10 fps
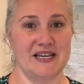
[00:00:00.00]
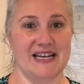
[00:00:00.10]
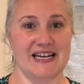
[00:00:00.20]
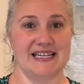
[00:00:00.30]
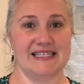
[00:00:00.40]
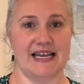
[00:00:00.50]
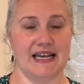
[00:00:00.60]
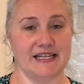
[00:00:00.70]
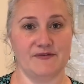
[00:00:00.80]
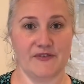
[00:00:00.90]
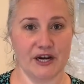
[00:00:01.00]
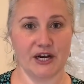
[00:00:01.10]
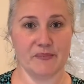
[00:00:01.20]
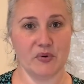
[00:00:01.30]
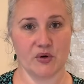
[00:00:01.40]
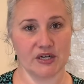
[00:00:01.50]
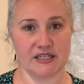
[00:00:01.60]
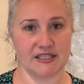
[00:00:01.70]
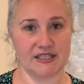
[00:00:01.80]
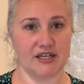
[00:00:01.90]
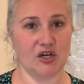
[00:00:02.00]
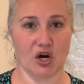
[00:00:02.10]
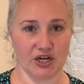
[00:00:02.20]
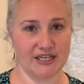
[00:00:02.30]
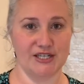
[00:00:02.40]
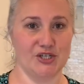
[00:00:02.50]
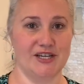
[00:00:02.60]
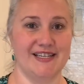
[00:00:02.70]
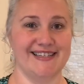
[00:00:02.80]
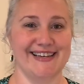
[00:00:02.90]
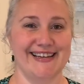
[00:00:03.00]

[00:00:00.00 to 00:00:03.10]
And he said it's very important to garnish it.